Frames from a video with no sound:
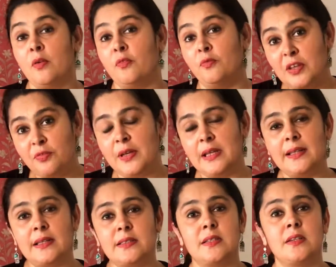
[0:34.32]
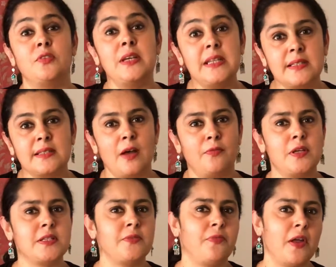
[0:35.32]
We feel that
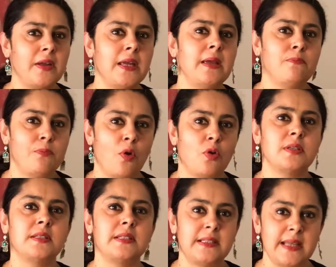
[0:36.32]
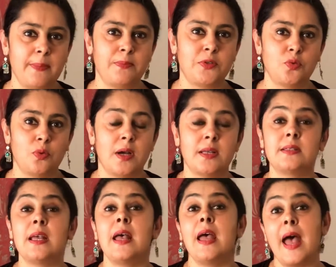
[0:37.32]
rediscovery is a very important step
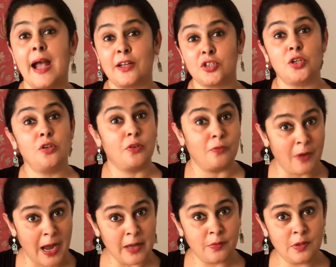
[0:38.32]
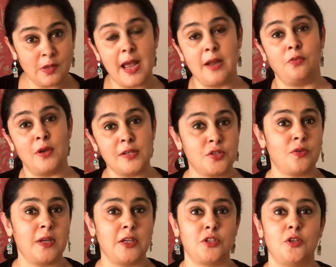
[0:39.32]
towards actual revival and
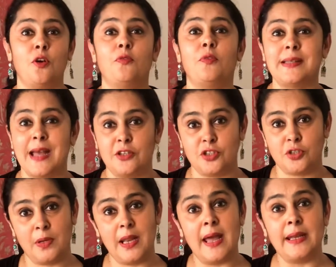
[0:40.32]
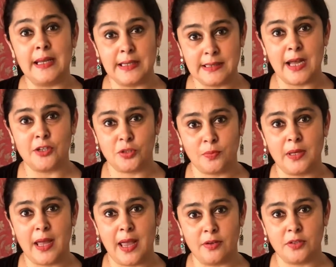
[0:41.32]
restoration of our tangible and
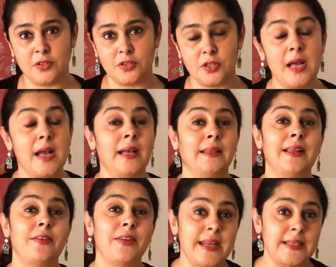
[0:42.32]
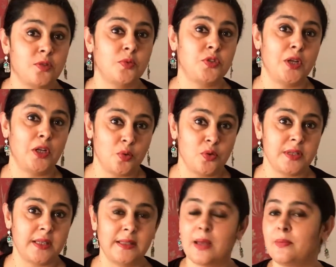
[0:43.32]
intangible heritage. The rate at which we are
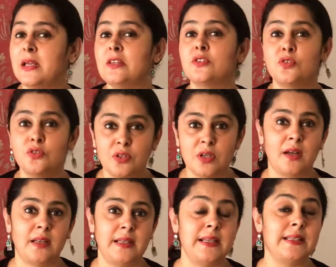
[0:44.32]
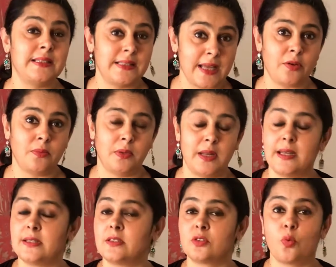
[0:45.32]
losing them is really terrible,
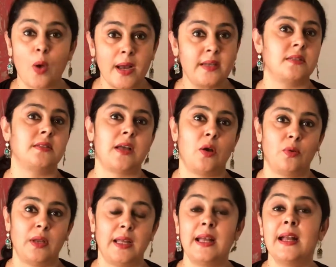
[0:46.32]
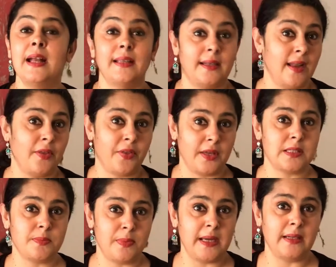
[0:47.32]
and it's quite astounding that nothing
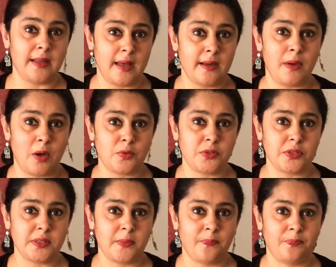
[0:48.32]
is being done about it.